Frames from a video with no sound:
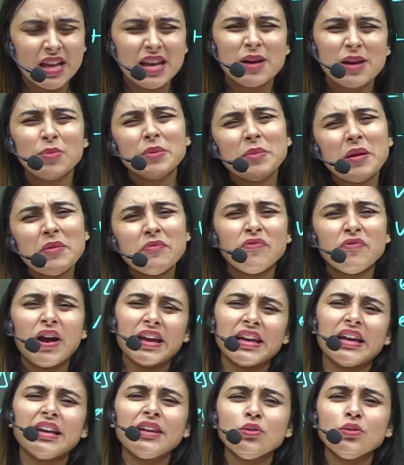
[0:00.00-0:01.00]
But ma'am, why
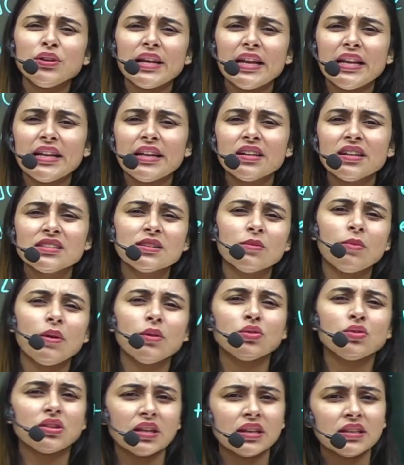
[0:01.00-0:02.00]
are you telling us
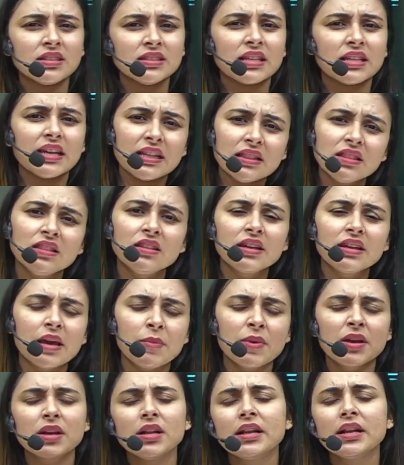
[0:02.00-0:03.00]
about this in the
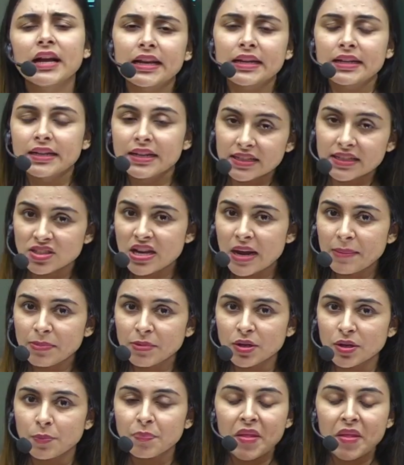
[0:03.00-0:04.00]
chemical kinetics chapter?